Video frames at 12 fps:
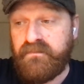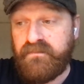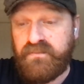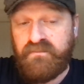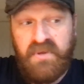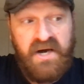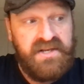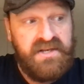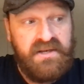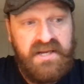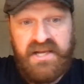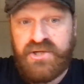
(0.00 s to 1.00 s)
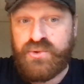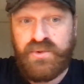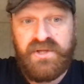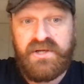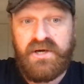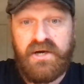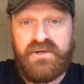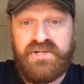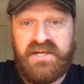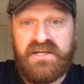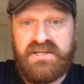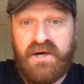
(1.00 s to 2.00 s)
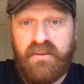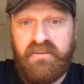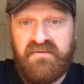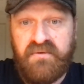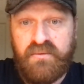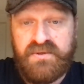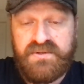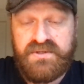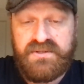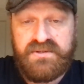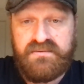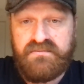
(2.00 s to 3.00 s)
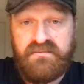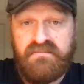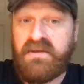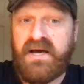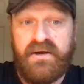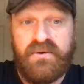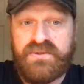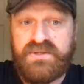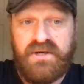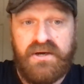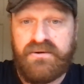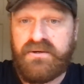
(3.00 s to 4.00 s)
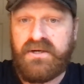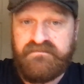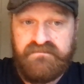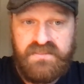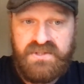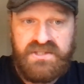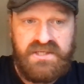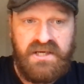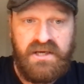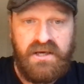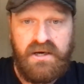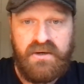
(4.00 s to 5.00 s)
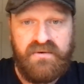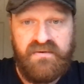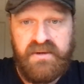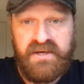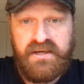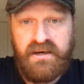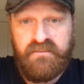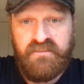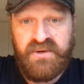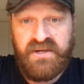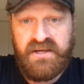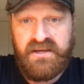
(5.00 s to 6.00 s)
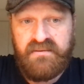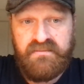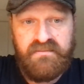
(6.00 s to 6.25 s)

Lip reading: My niche within coaching is high performance males. So CEO of a big company,